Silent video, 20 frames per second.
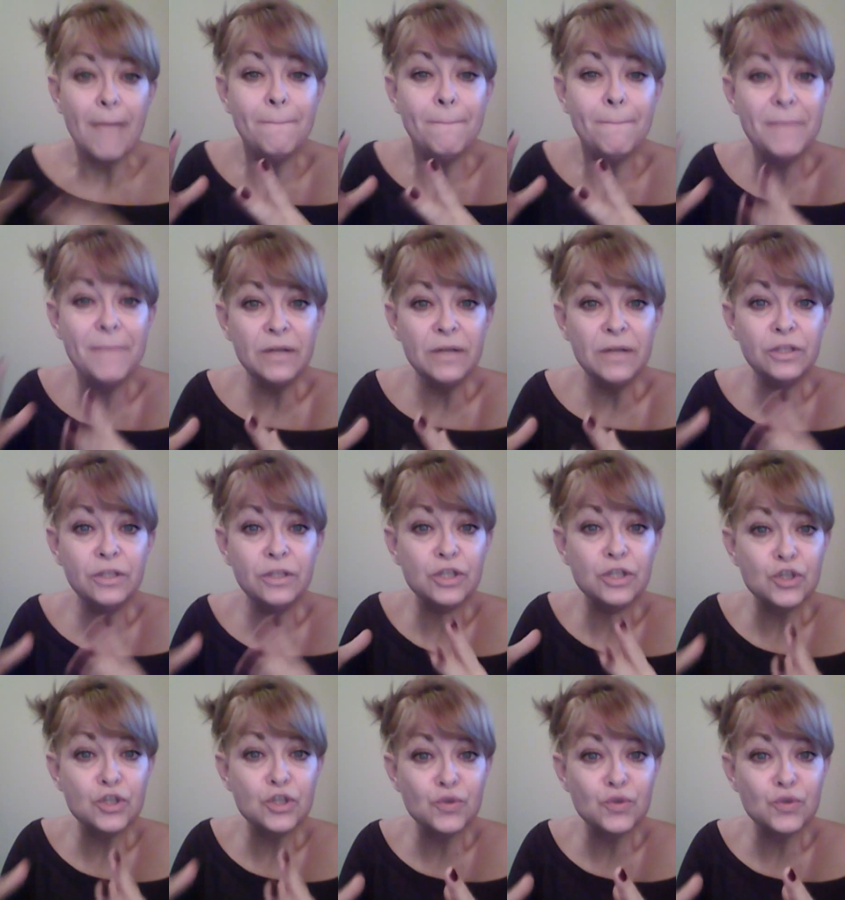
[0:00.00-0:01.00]
build a
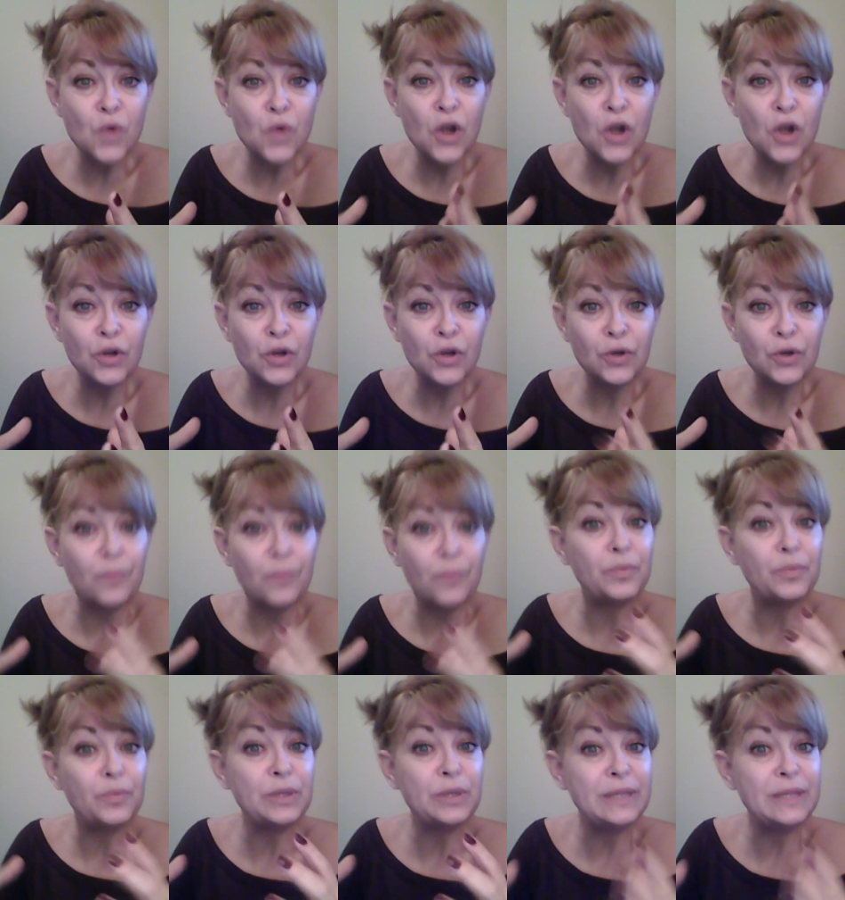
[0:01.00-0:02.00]
stronger
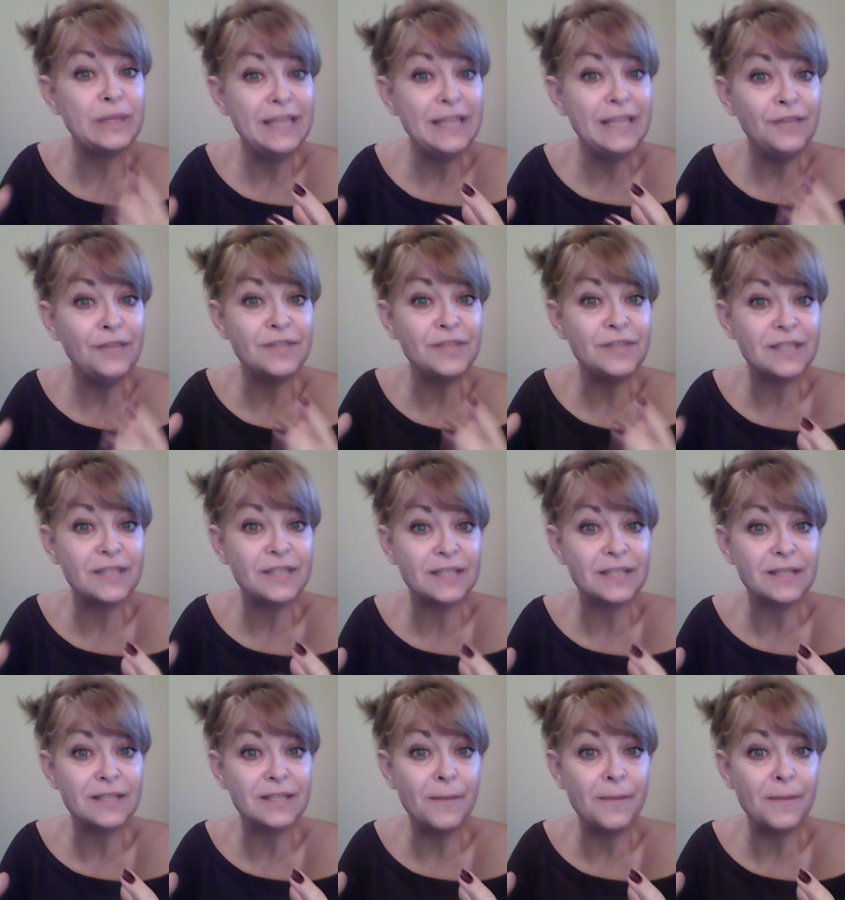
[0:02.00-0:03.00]
belief
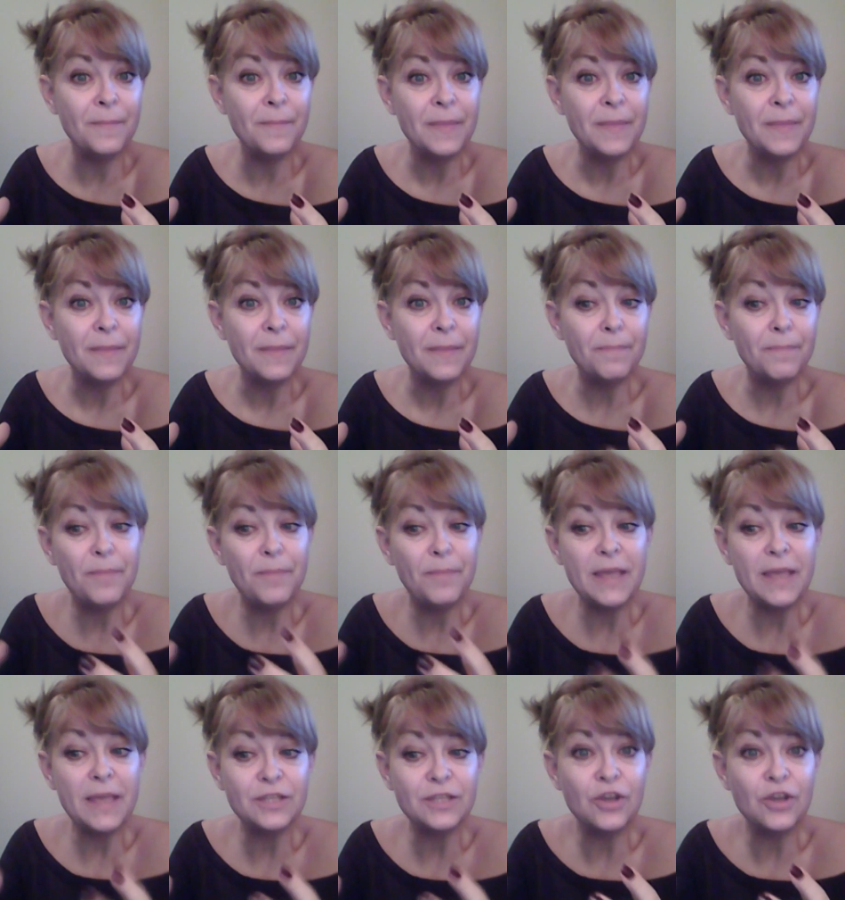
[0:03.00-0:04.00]
system
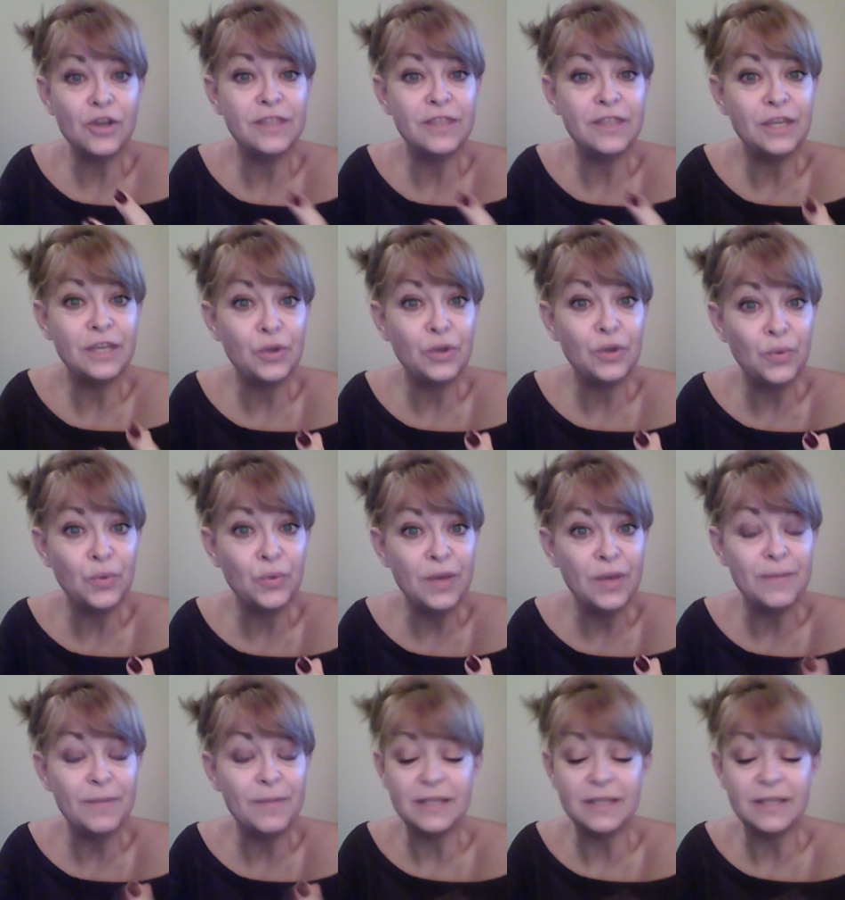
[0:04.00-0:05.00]
based on the
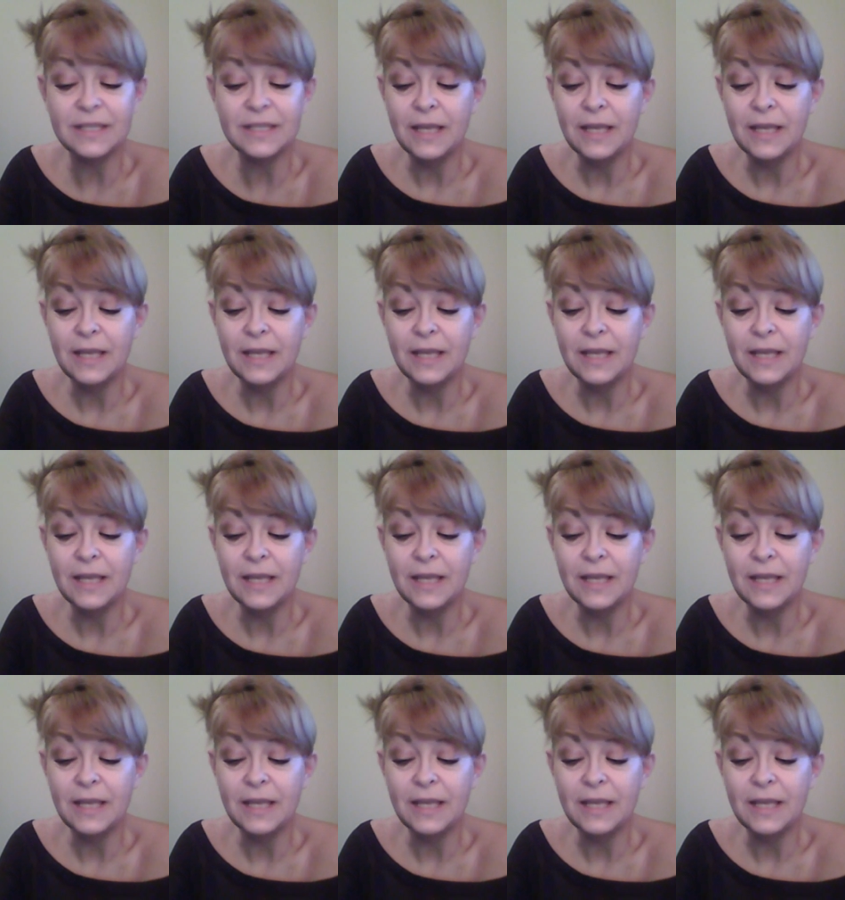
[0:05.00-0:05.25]
agreements